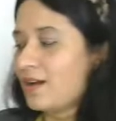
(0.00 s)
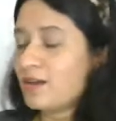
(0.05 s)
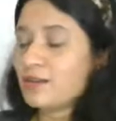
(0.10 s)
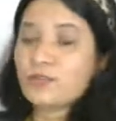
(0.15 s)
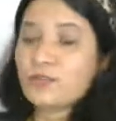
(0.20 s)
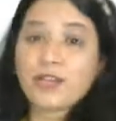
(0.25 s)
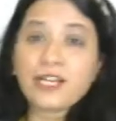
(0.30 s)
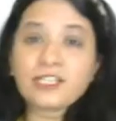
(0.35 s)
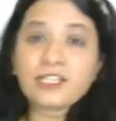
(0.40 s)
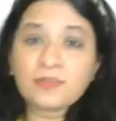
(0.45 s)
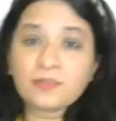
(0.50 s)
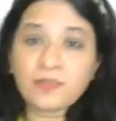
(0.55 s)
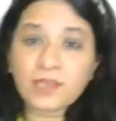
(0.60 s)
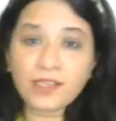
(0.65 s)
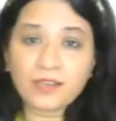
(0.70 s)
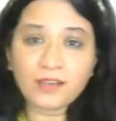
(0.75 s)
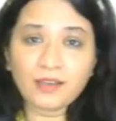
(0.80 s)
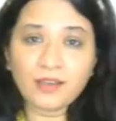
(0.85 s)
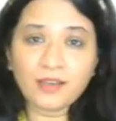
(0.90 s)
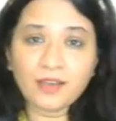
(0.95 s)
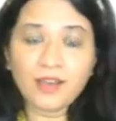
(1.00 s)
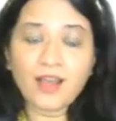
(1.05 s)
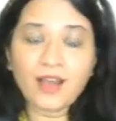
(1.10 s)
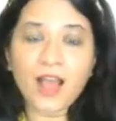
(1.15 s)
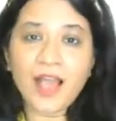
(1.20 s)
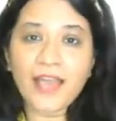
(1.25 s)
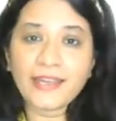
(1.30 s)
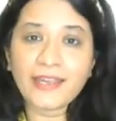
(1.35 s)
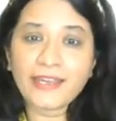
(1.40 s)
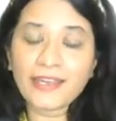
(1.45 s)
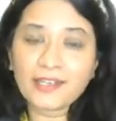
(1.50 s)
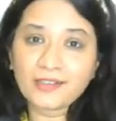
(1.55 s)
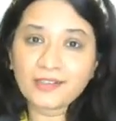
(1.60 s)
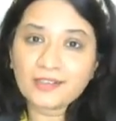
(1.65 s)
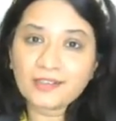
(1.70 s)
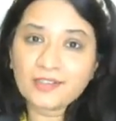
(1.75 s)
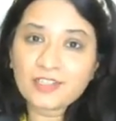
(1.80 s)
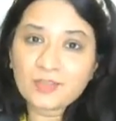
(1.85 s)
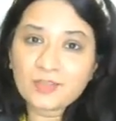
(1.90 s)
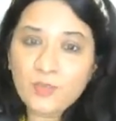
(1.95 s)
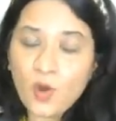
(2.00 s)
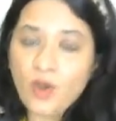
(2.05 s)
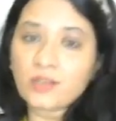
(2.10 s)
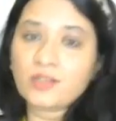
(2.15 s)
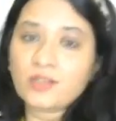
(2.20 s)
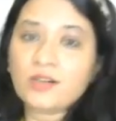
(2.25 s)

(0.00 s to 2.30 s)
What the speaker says: Trust me, I can spot